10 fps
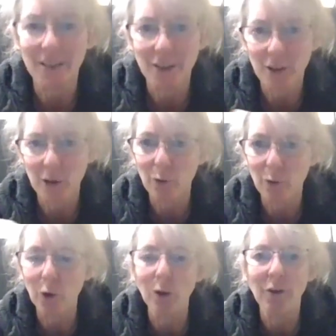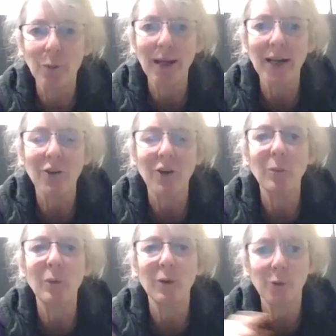to the full spectrum
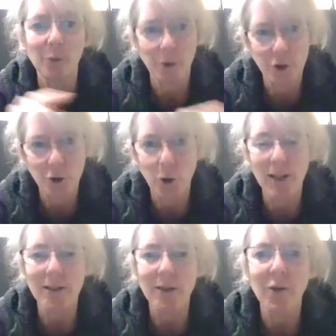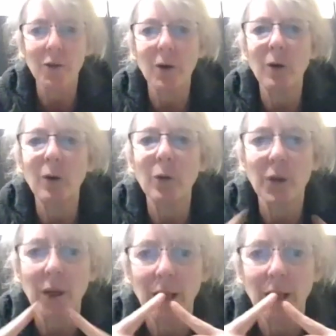of joys and sorrows,